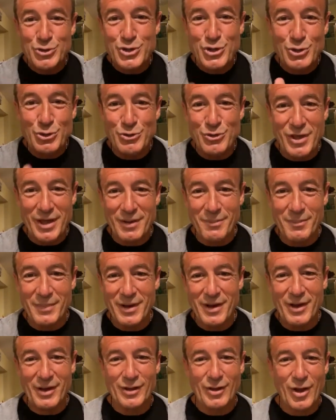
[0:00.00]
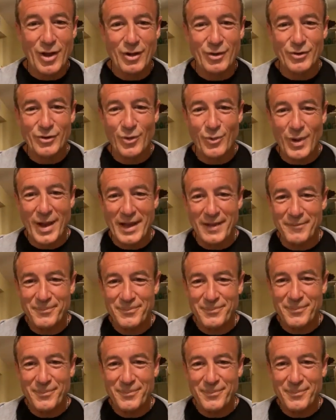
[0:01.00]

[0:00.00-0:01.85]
to them along the way.